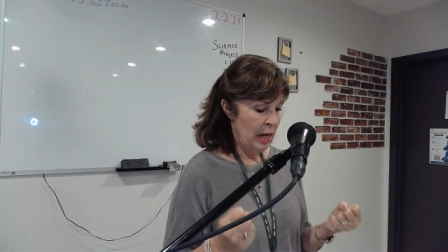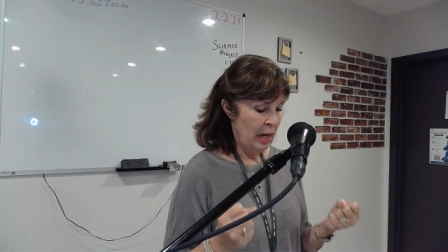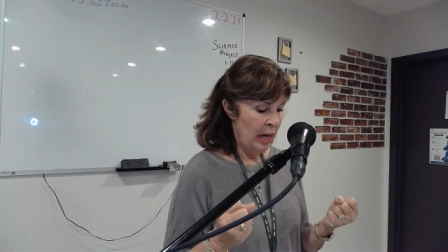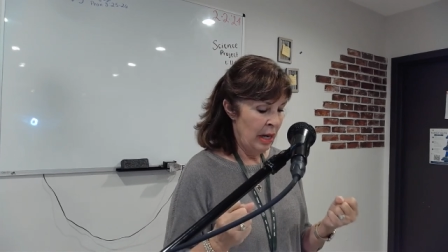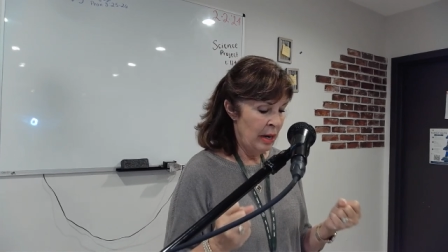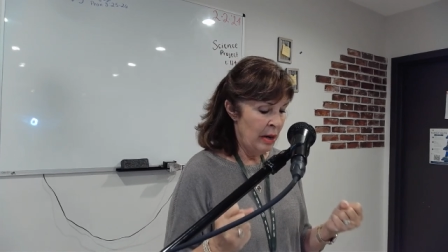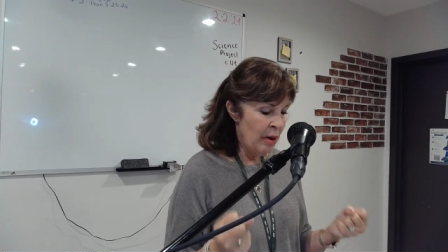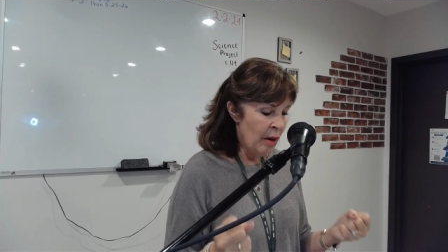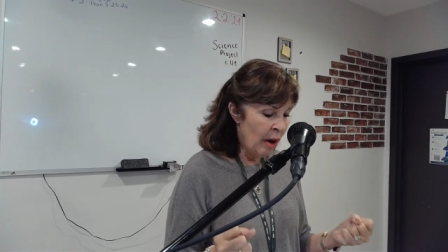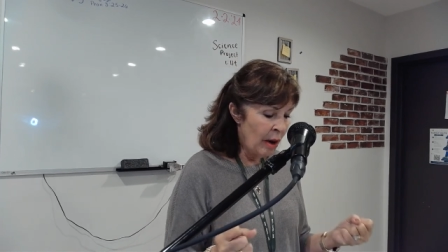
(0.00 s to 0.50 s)

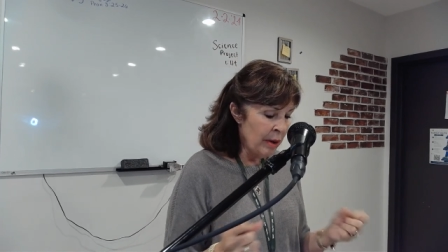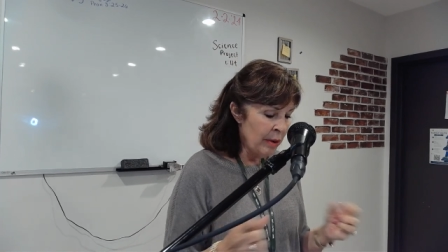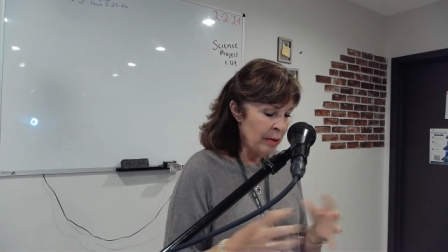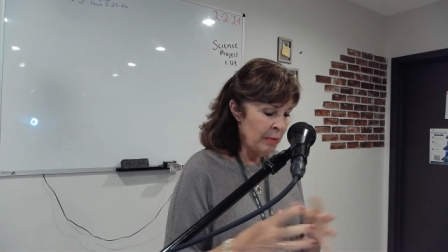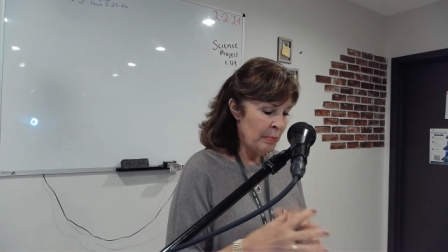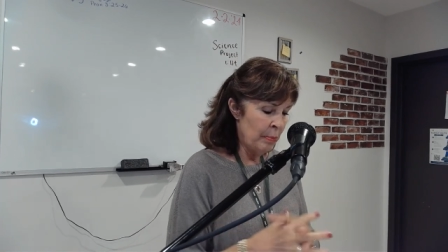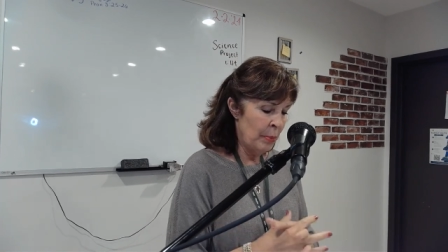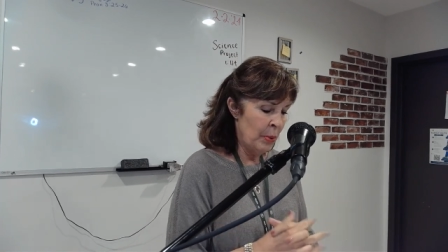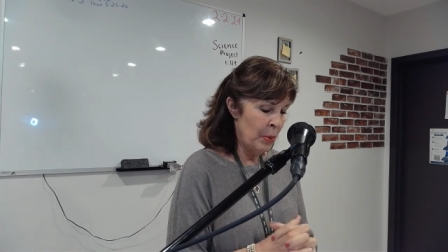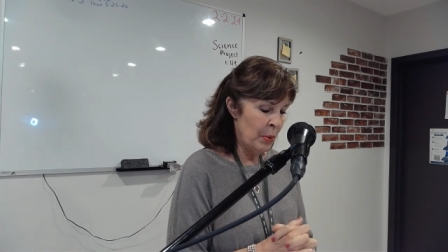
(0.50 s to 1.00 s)
and not are
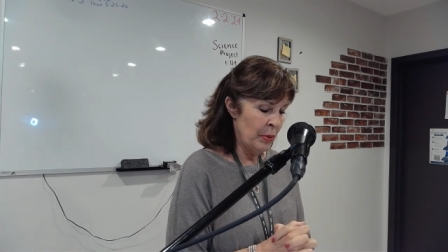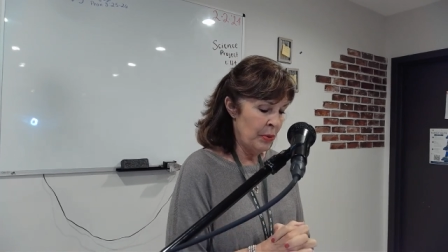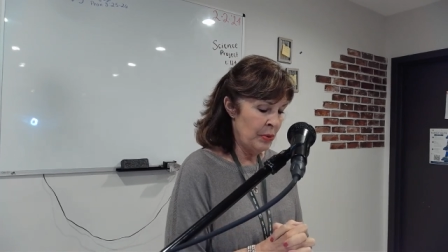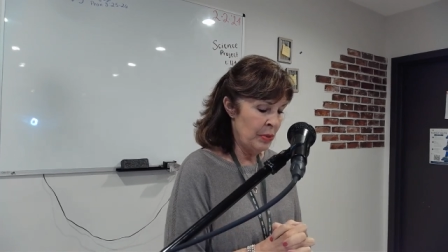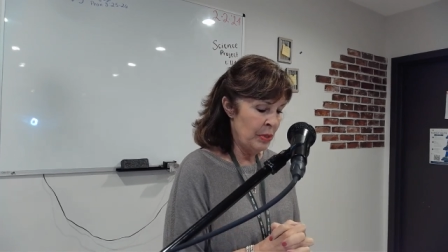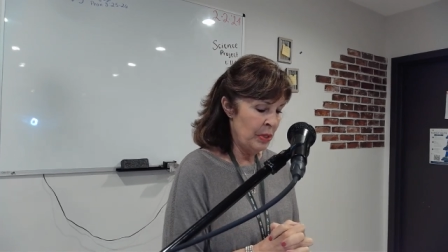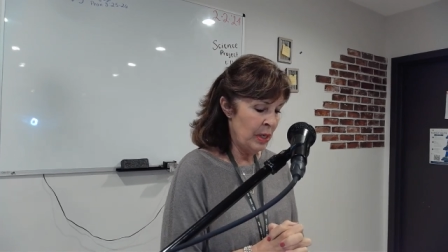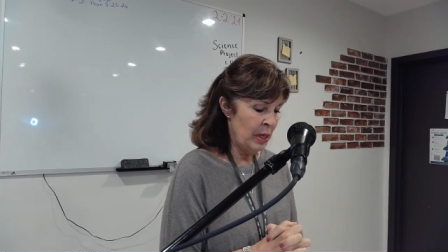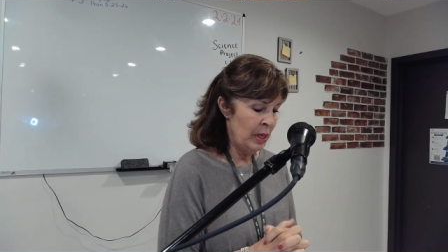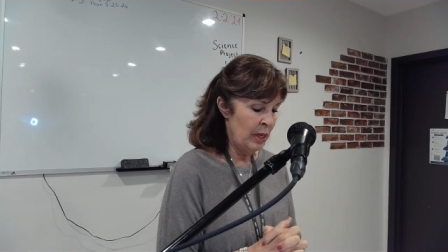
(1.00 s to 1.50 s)

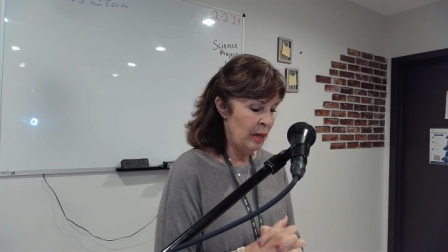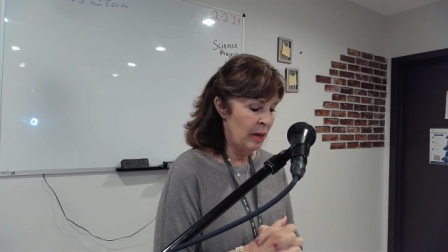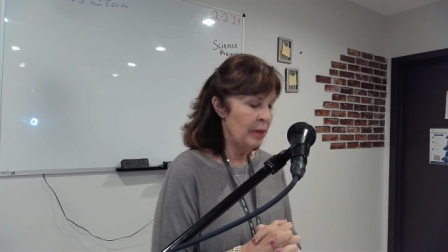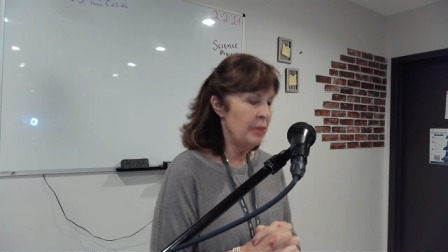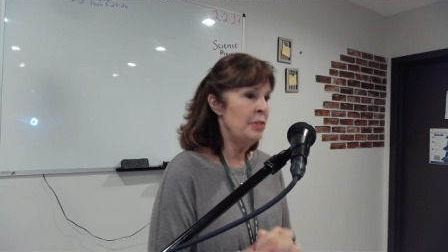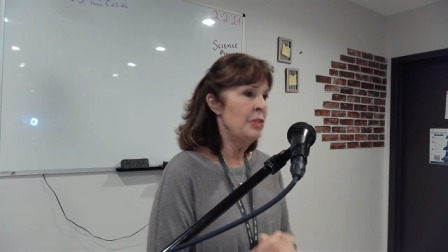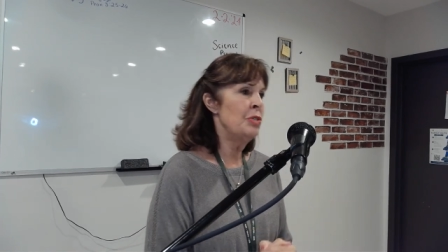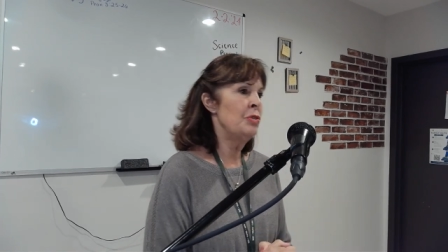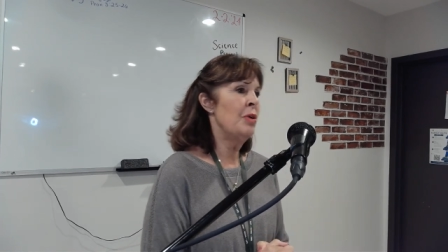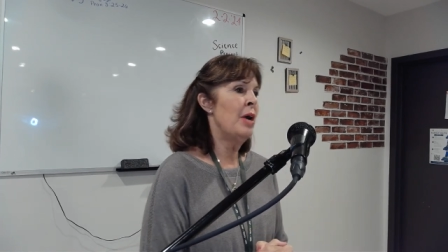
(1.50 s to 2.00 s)
important, and not
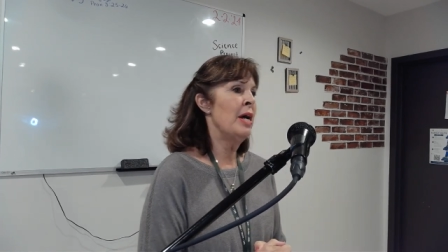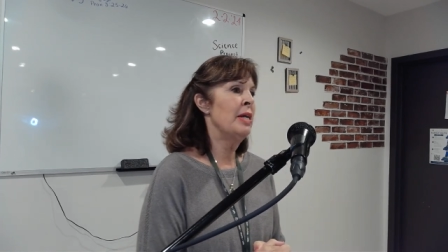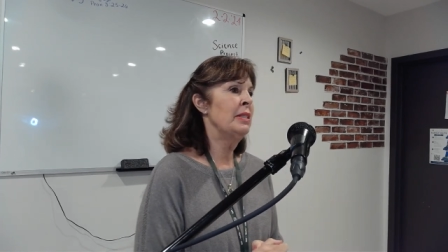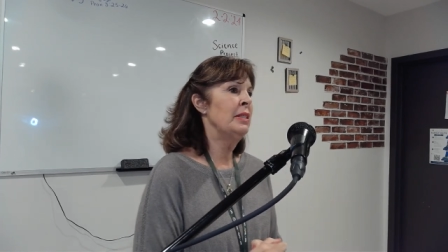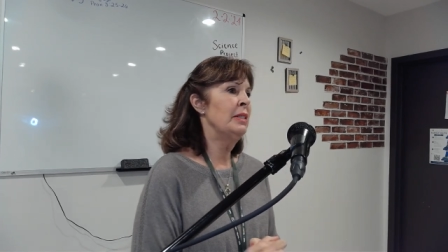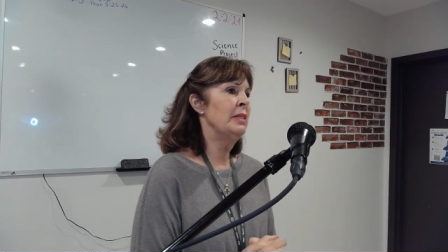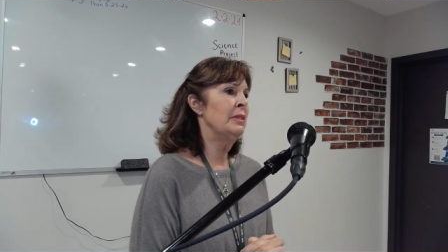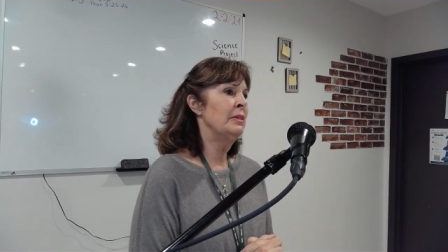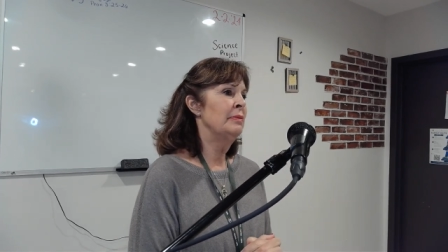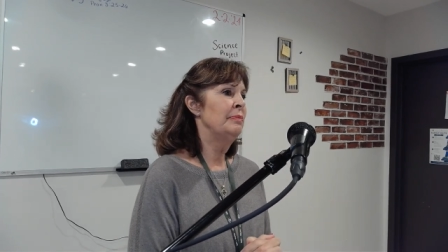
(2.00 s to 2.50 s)

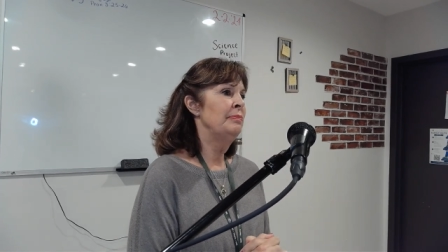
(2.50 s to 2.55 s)
distracting.